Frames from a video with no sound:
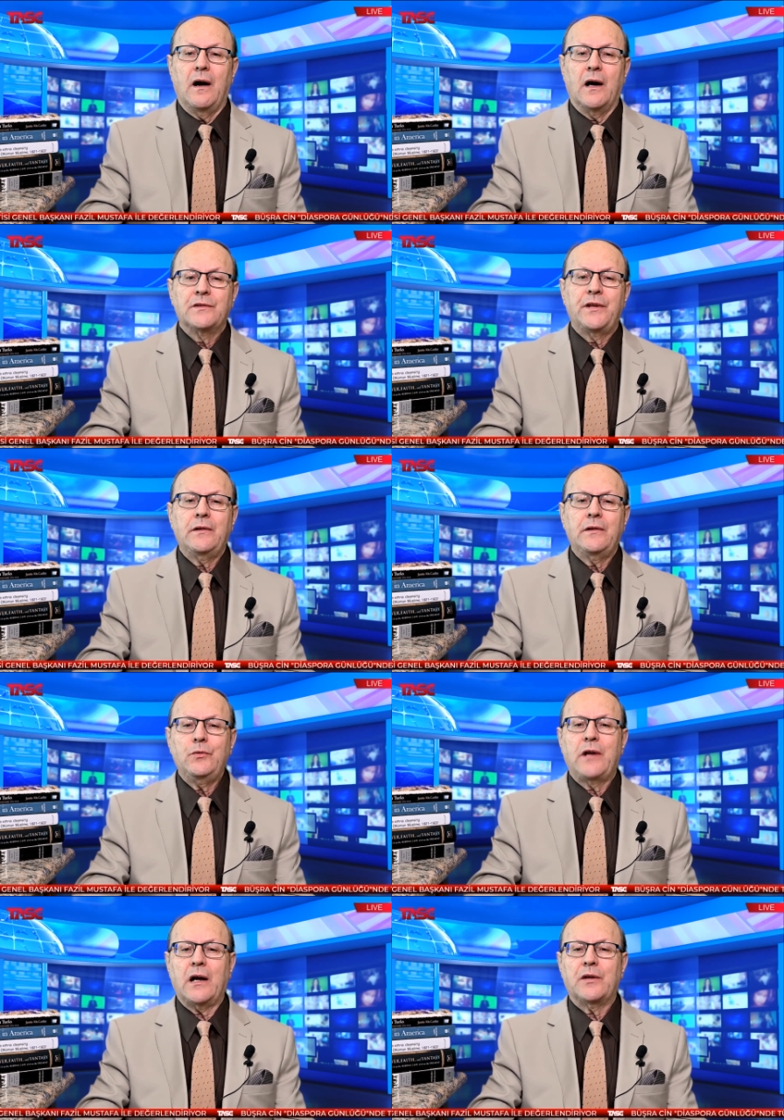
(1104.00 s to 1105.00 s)
Until
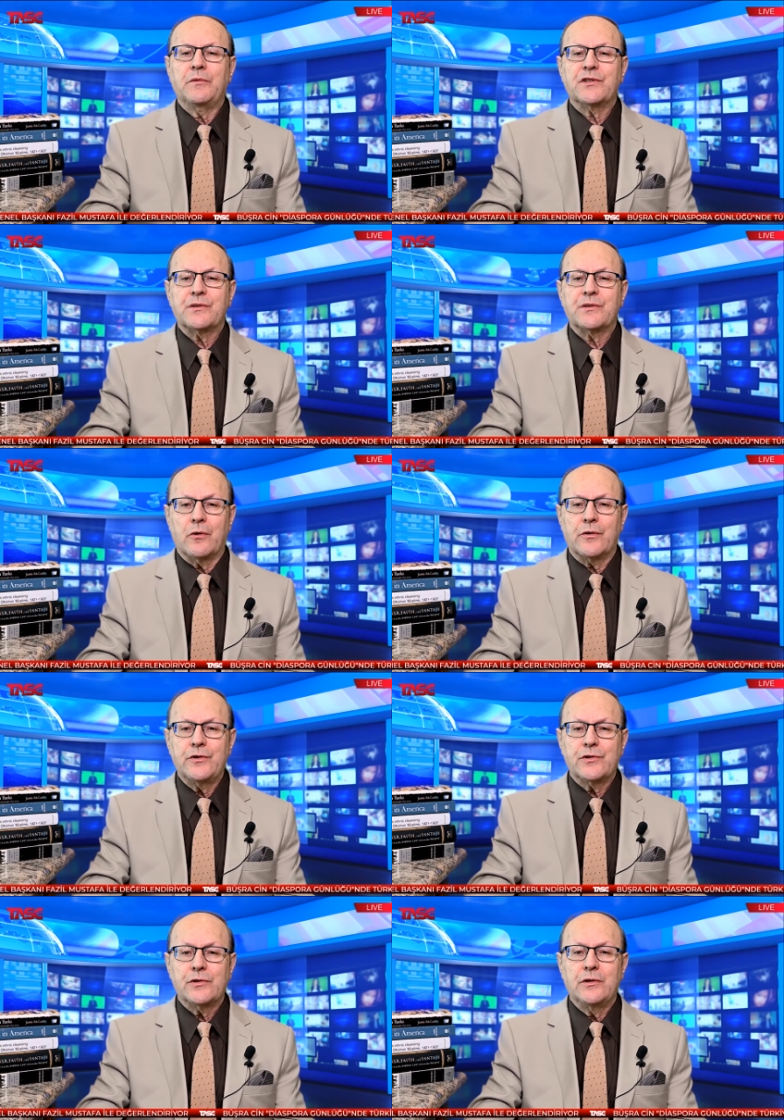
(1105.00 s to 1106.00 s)
new documents
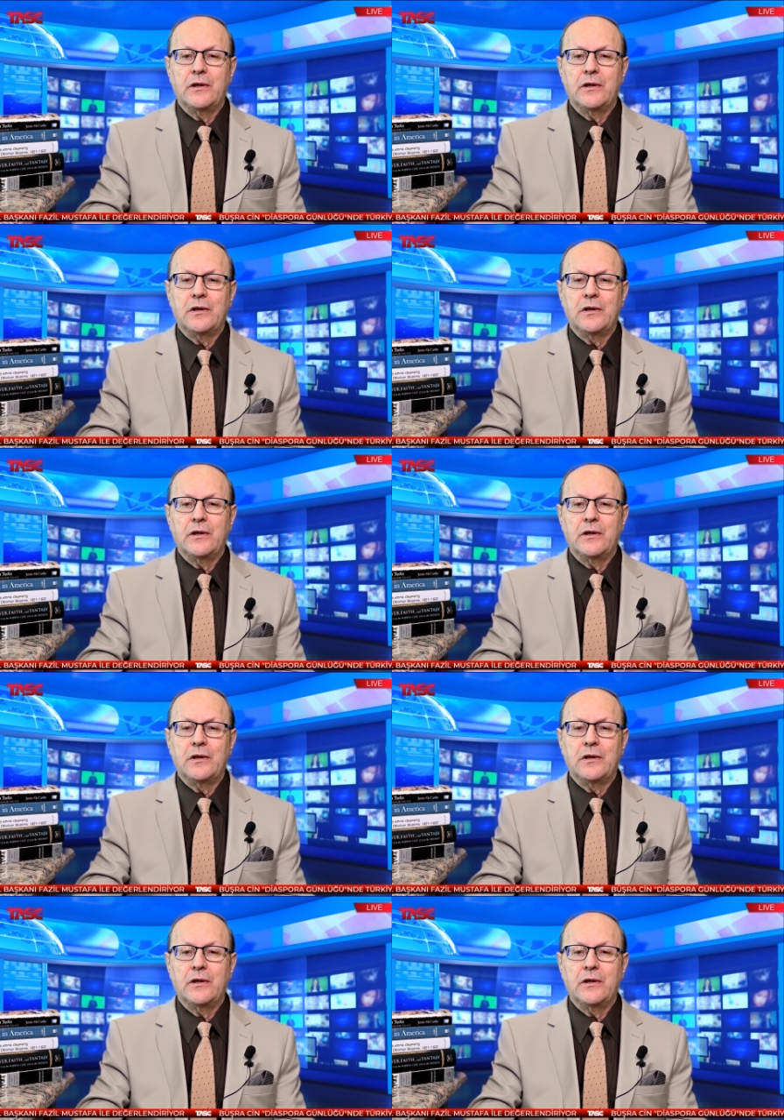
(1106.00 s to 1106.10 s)
emerge,